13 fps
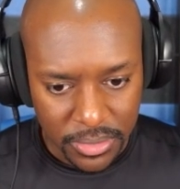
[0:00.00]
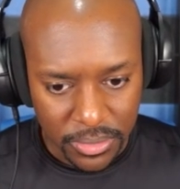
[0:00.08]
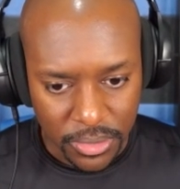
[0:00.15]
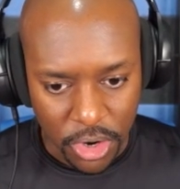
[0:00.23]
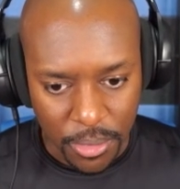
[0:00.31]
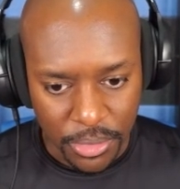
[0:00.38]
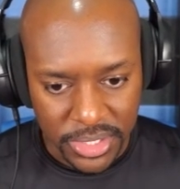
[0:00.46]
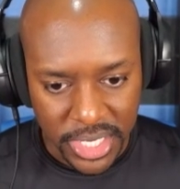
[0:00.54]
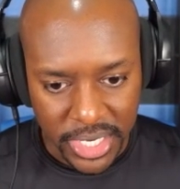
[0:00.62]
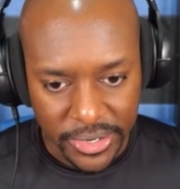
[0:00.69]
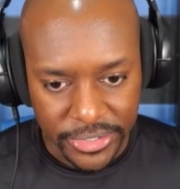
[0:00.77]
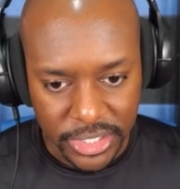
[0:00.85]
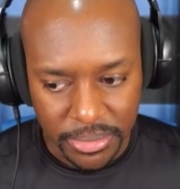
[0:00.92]
We're almost out
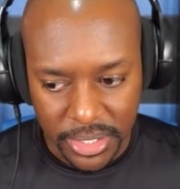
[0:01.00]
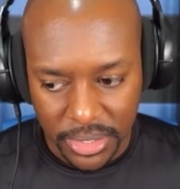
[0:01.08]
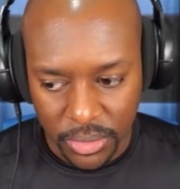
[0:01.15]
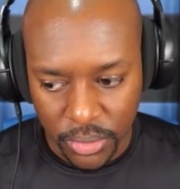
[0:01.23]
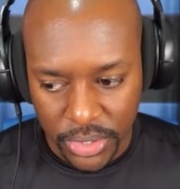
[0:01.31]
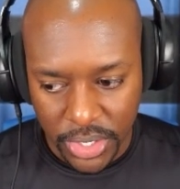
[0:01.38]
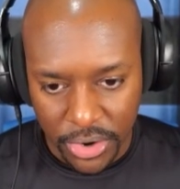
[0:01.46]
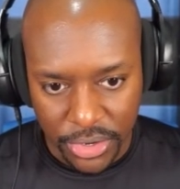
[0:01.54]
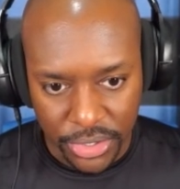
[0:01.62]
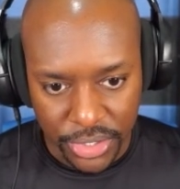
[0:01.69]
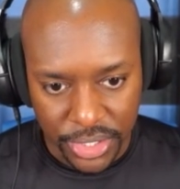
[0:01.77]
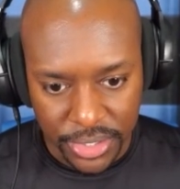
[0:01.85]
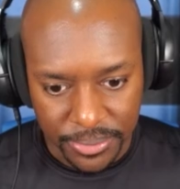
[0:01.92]
of energy, but we are
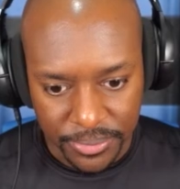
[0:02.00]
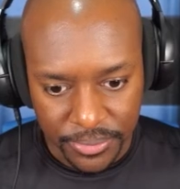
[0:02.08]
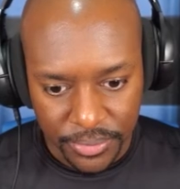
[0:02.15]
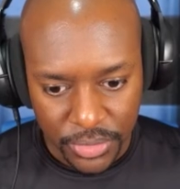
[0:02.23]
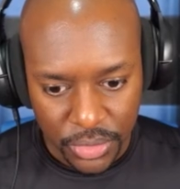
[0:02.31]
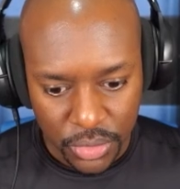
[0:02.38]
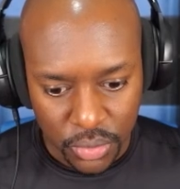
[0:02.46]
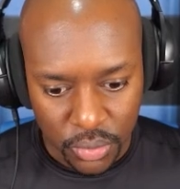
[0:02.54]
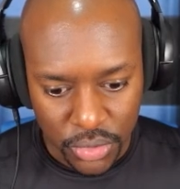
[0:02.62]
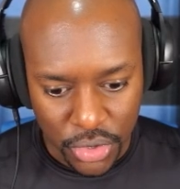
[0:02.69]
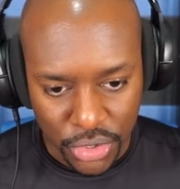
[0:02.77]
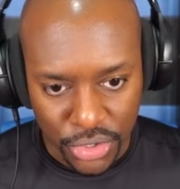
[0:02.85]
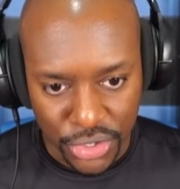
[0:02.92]
good.
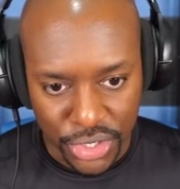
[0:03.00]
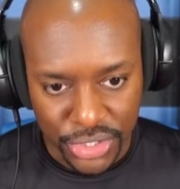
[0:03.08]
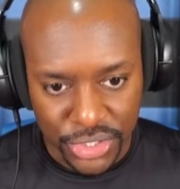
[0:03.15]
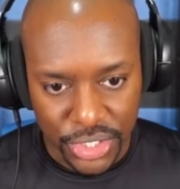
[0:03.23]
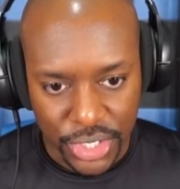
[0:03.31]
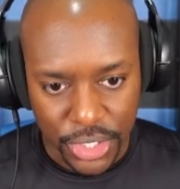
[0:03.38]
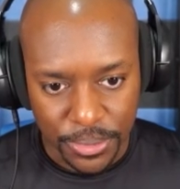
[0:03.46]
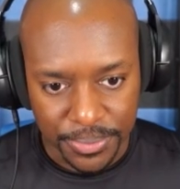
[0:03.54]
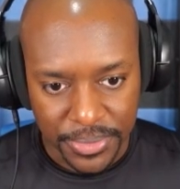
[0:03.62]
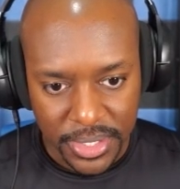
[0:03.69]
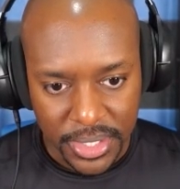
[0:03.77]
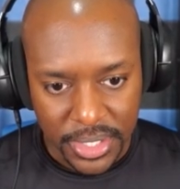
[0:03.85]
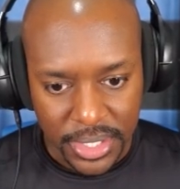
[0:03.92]
We are good to go.
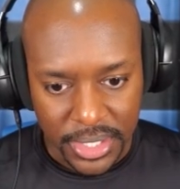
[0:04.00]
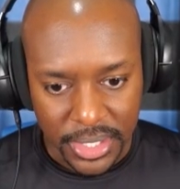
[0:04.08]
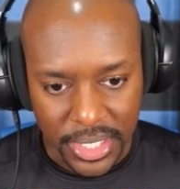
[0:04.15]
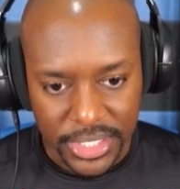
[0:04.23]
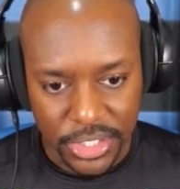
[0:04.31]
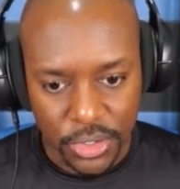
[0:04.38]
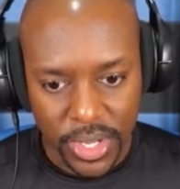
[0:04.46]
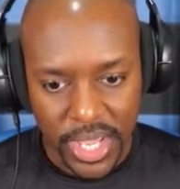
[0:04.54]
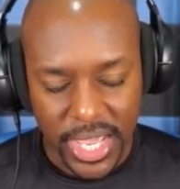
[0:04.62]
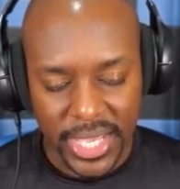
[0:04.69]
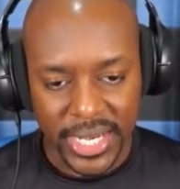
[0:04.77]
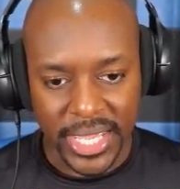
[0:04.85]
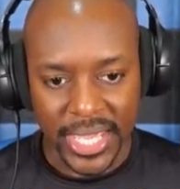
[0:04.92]
Let's go
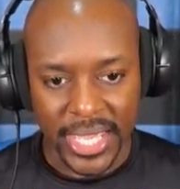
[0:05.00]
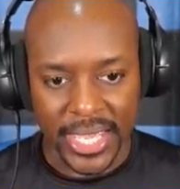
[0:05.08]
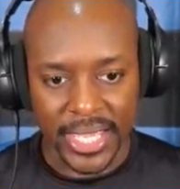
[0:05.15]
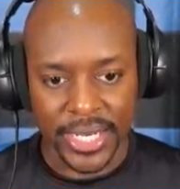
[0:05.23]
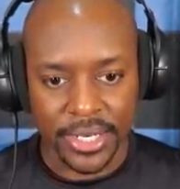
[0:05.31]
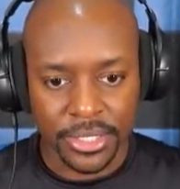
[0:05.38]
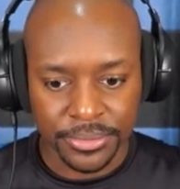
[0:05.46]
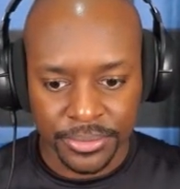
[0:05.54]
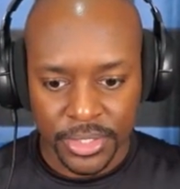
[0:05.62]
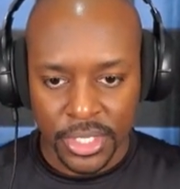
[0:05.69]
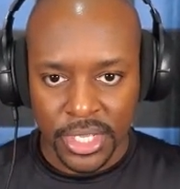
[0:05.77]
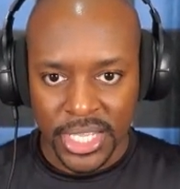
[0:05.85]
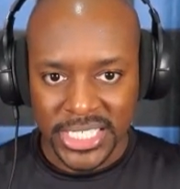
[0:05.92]
ahead and
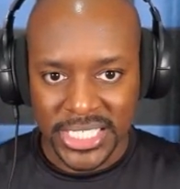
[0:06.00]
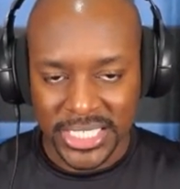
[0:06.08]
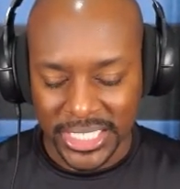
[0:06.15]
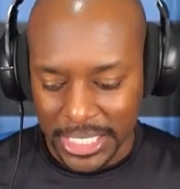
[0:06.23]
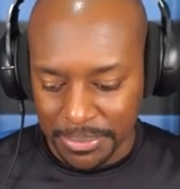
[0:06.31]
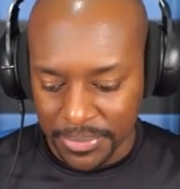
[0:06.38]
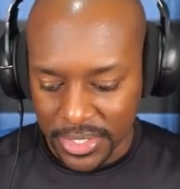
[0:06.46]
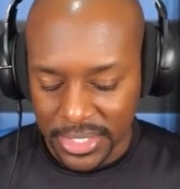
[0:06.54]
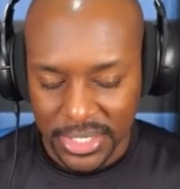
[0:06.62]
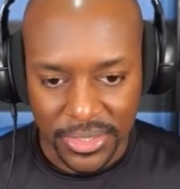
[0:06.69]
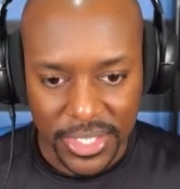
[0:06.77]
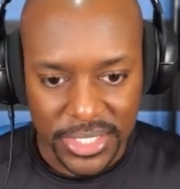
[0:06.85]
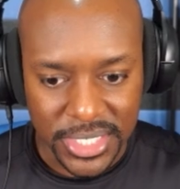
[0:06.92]
sleep
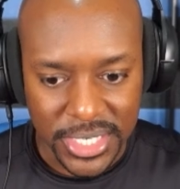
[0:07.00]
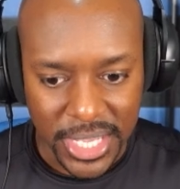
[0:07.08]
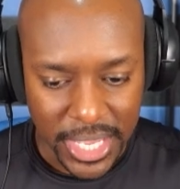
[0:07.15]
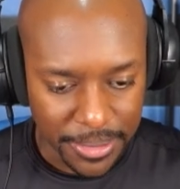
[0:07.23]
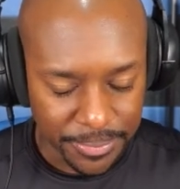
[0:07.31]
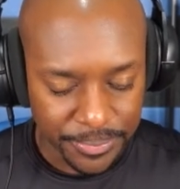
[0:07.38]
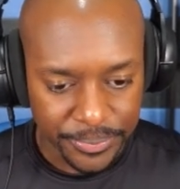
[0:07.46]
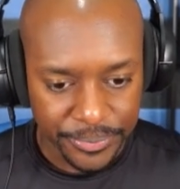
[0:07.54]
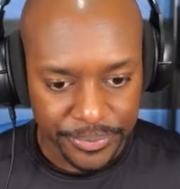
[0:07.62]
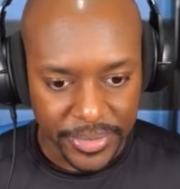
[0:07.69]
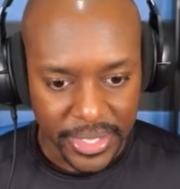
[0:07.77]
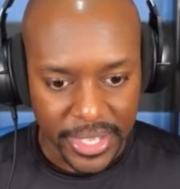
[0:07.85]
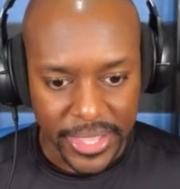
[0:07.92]
this day.
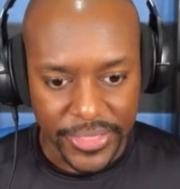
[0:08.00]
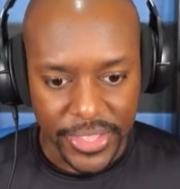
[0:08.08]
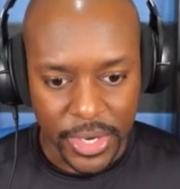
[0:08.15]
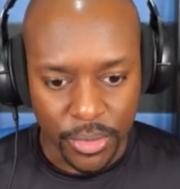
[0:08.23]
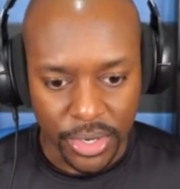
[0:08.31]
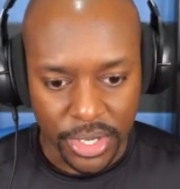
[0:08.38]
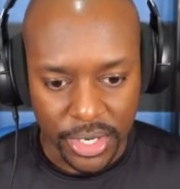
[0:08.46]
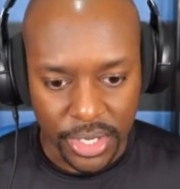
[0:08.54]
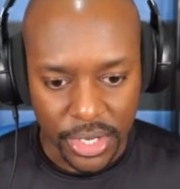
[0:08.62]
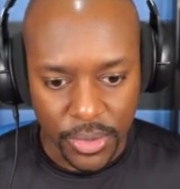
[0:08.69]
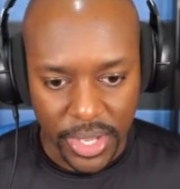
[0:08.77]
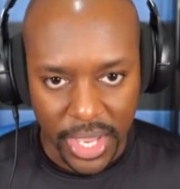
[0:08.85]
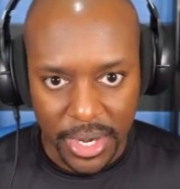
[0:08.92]
And then we're going to
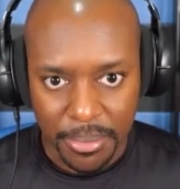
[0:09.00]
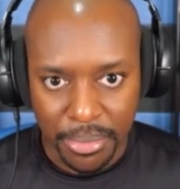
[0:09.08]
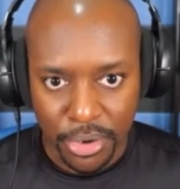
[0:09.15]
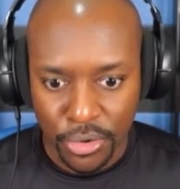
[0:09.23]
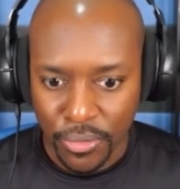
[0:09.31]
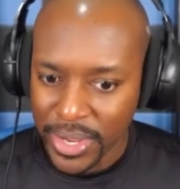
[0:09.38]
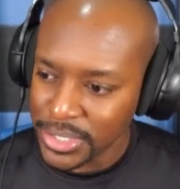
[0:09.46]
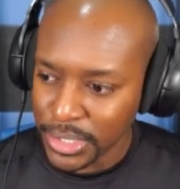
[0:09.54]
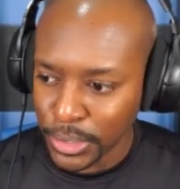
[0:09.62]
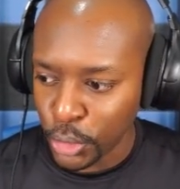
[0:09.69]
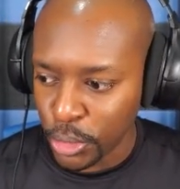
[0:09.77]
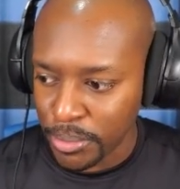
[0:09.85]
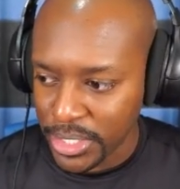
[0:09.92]
go ahead and progress a
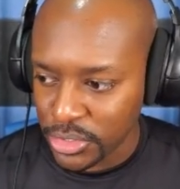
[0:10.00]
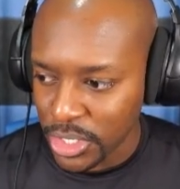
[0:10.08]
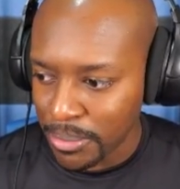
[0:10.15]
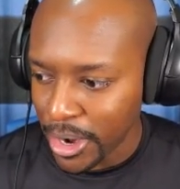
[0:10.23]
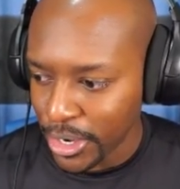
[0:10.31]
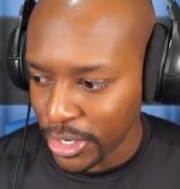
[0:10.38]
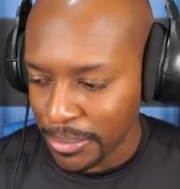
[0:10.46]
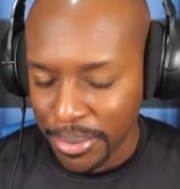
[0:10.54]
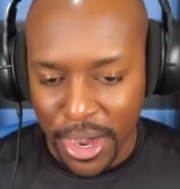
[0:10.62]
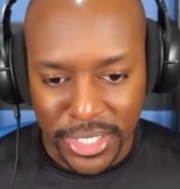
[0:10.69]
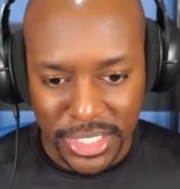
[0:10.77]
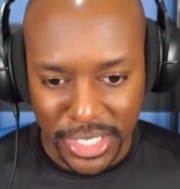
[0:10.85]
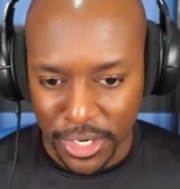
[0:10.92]
little bit. So I'm probably going to
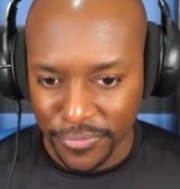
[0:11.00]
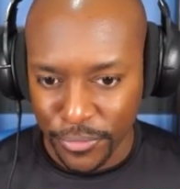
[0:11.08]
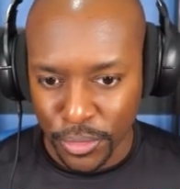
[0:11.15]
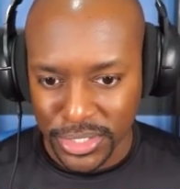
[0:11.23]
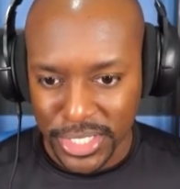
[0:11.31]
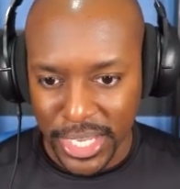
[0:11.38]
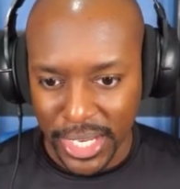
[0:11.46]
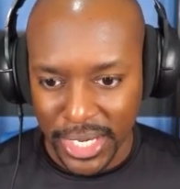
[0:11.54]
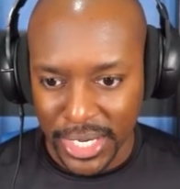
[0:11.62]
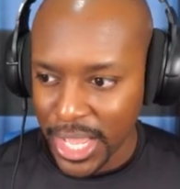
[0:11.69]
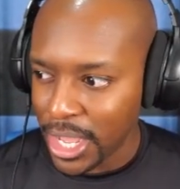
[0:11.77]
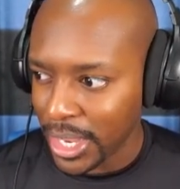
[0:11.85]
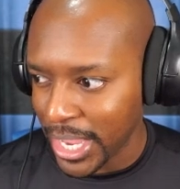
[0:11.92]
pause it here for a second
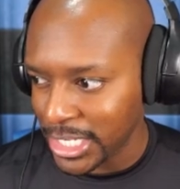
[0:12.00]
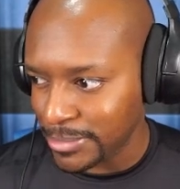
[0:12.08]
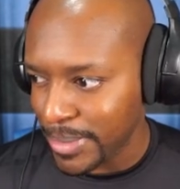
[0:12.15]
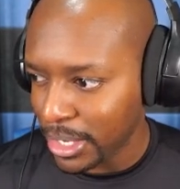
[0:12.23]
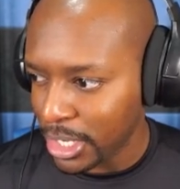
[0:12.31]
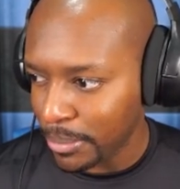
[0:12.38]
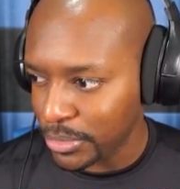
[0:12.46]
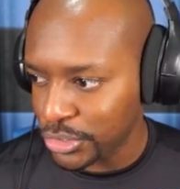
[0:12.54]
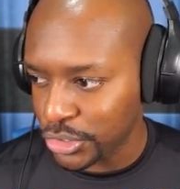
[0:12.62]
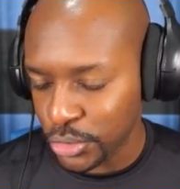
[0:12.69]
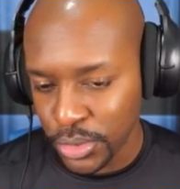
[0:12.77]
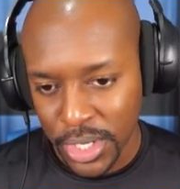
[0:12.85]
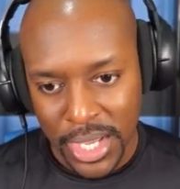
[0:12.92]
and I'll catch back up with
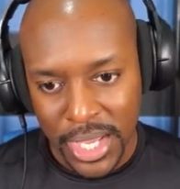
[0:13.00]
you